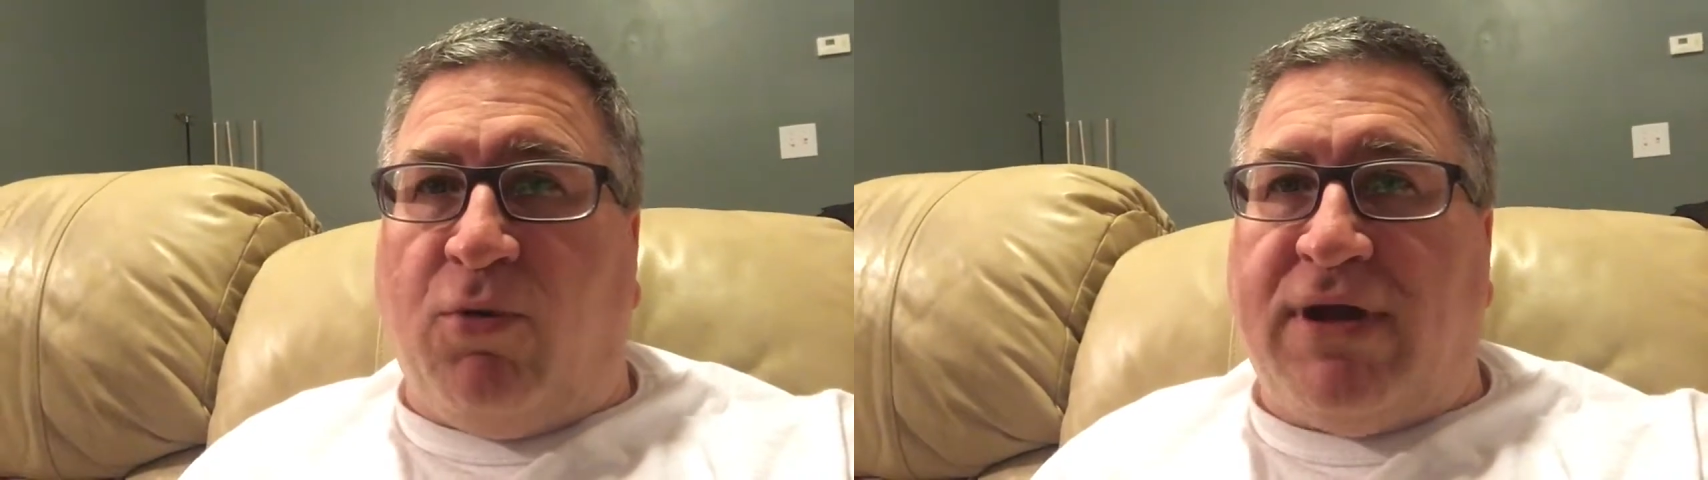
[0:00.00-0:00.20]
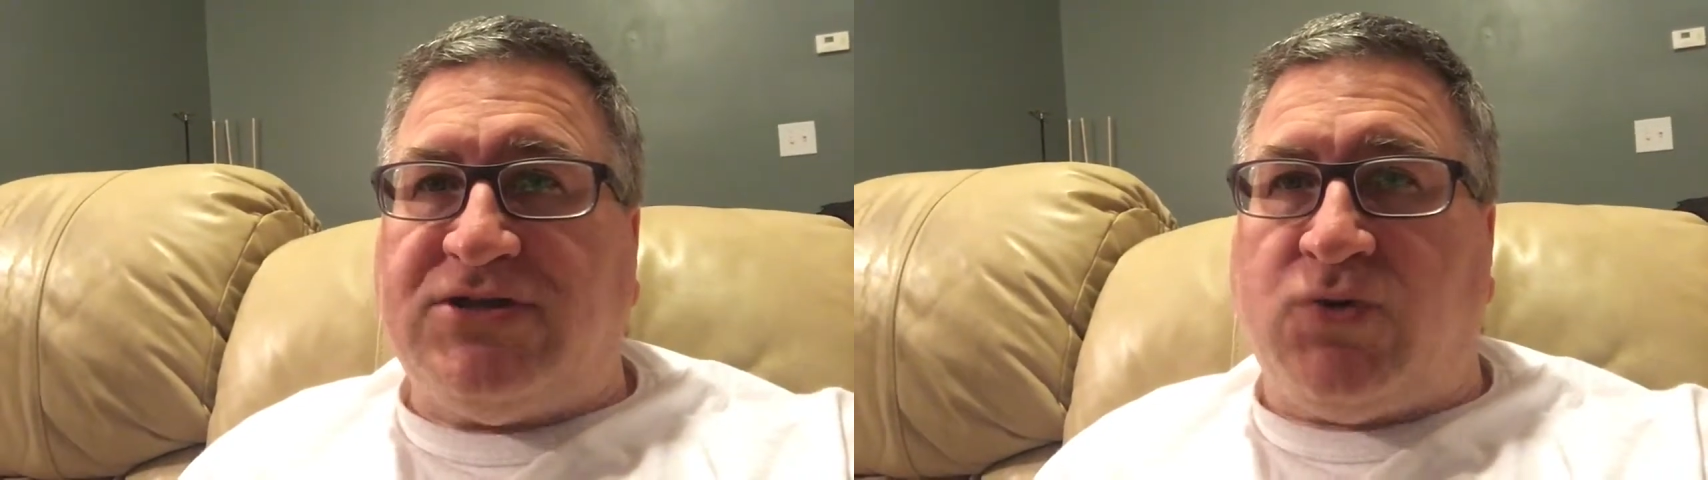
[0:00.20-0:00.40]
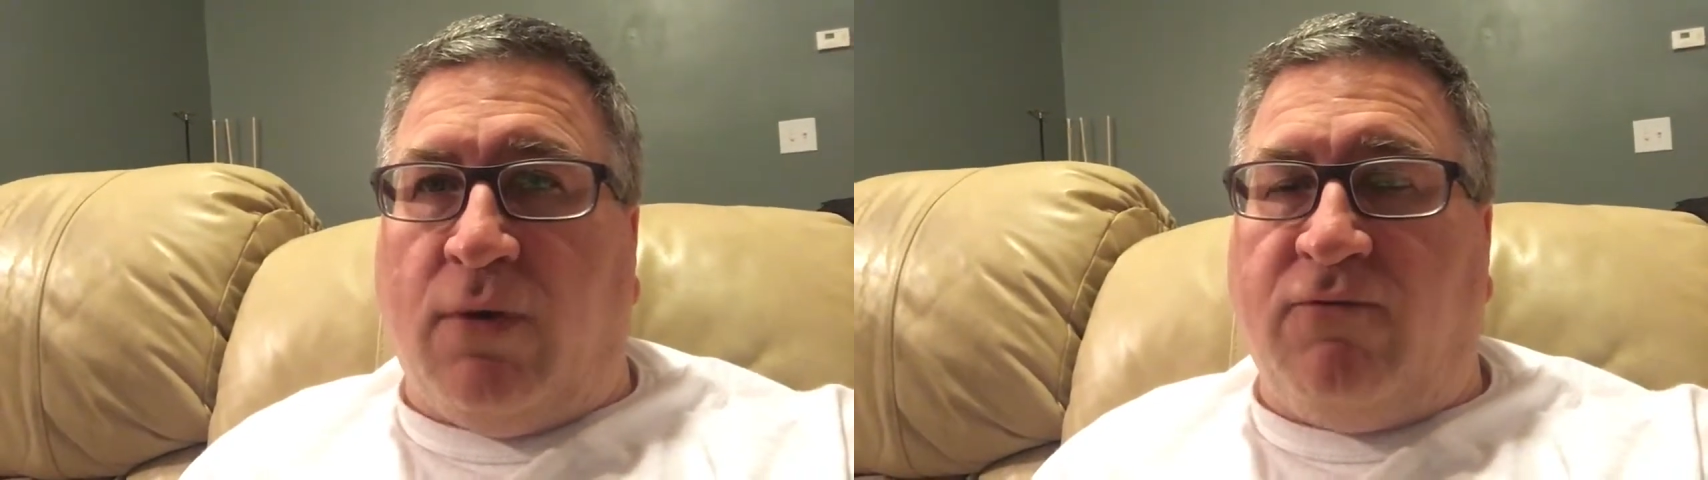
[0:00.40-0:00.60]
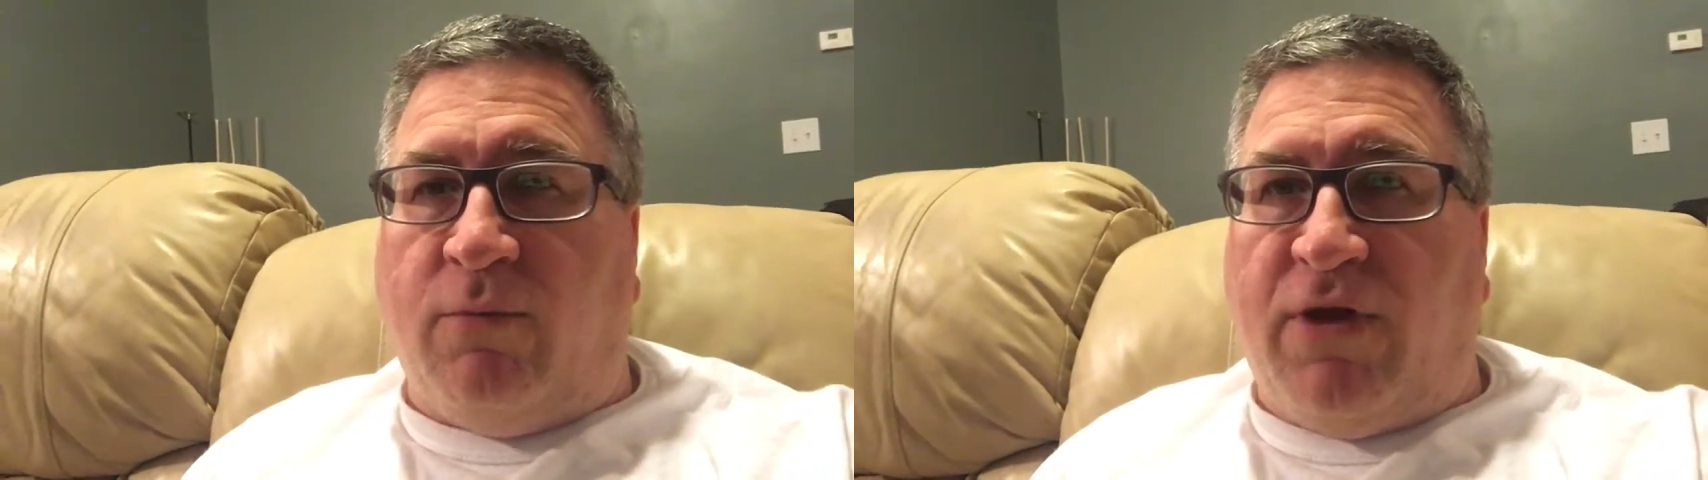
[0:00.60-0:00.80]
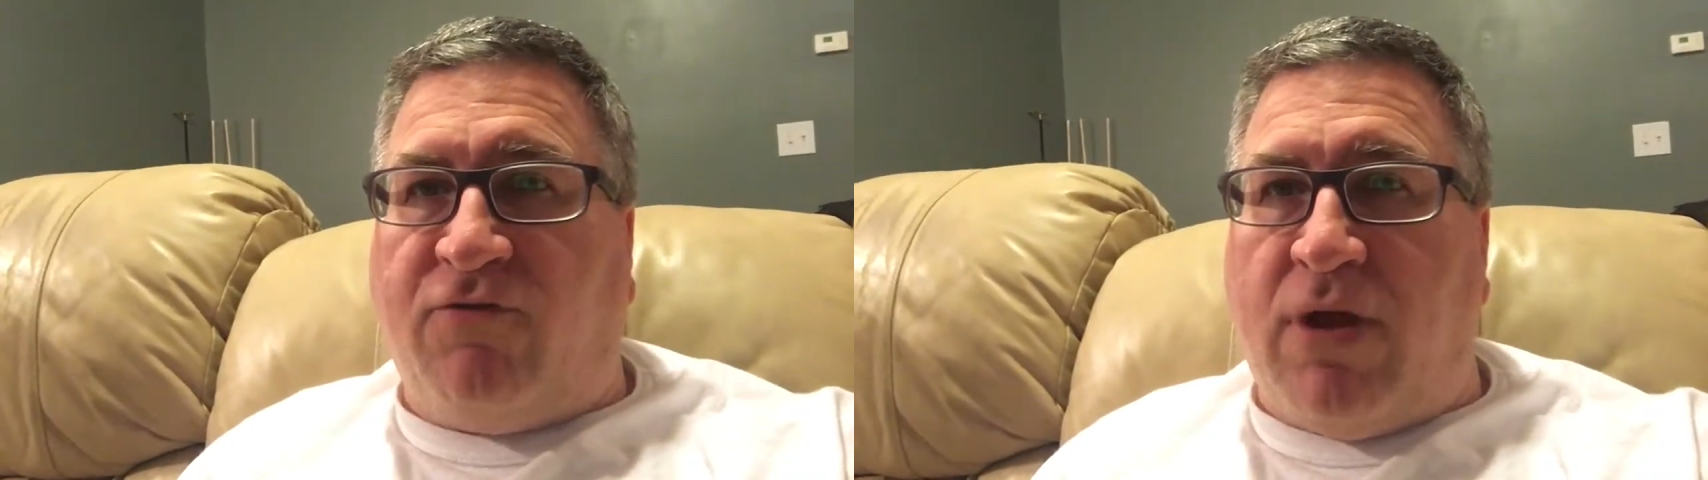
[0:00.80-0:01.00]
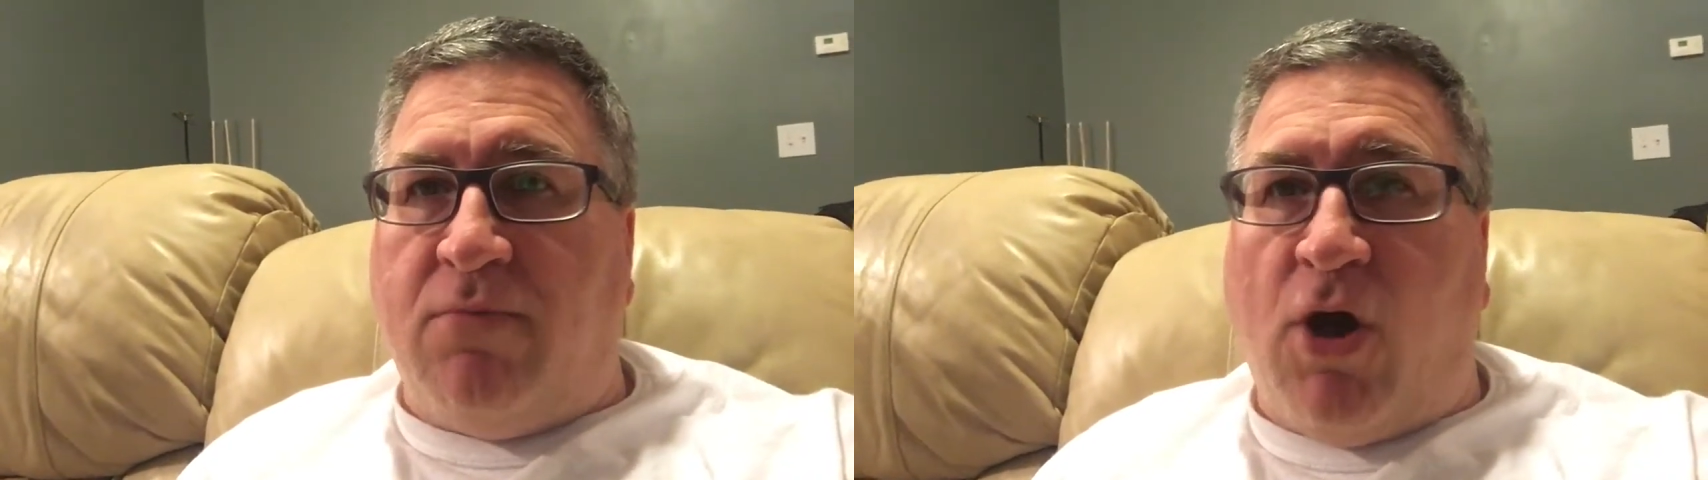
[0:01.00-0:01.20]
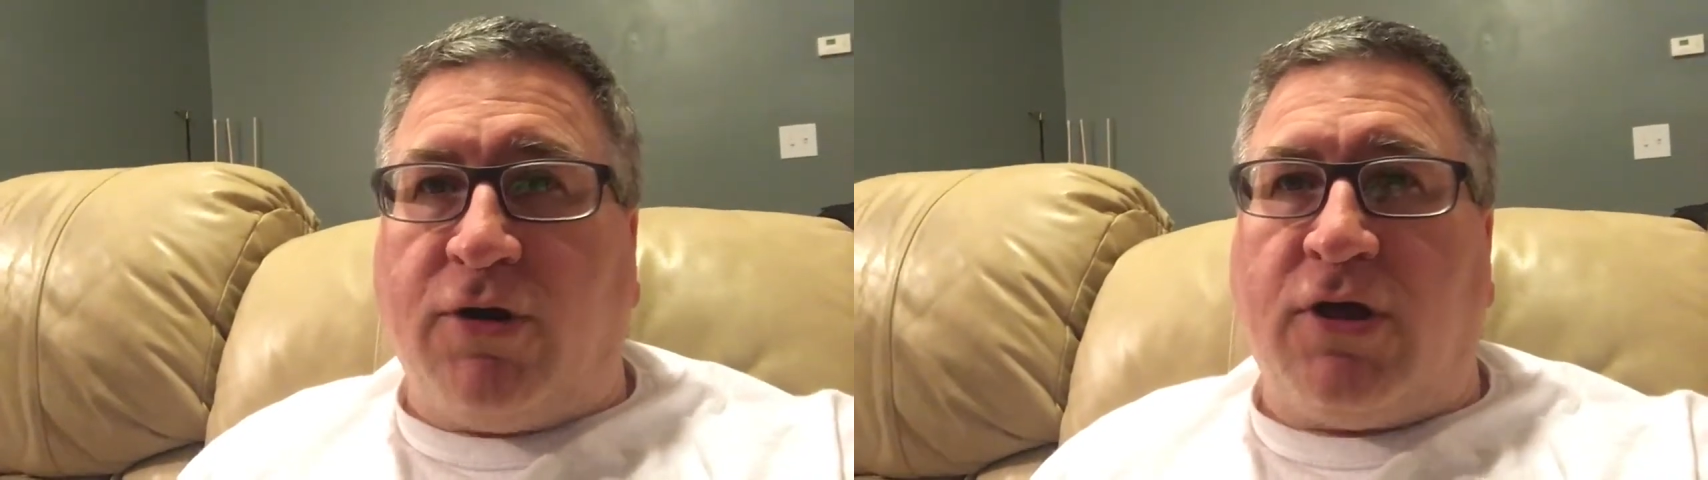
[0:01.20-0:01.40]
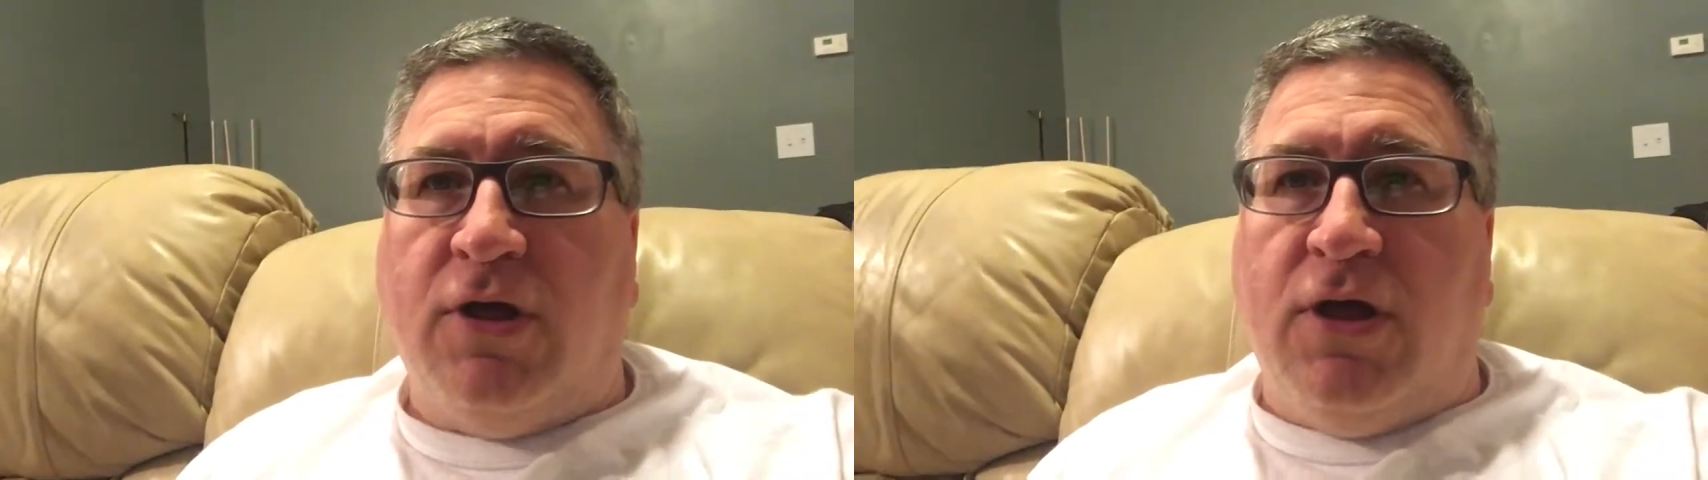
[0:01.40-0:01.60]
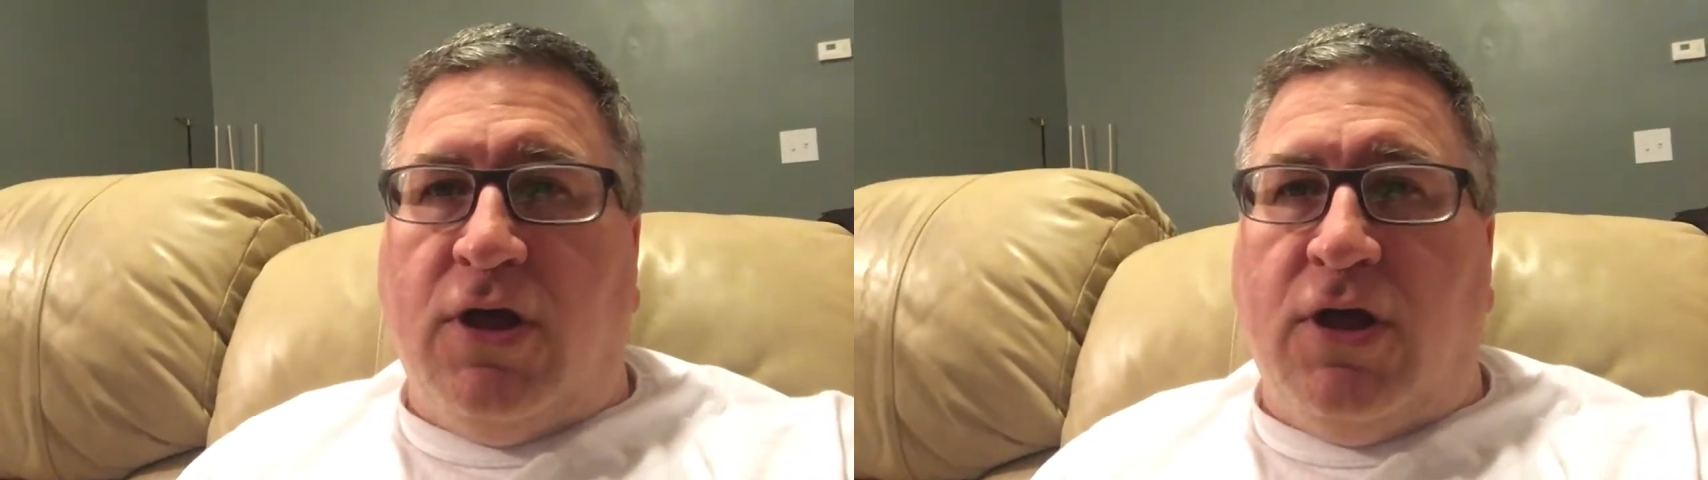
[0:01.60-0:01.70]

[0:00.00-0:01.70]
brainstorm for my friend Mark,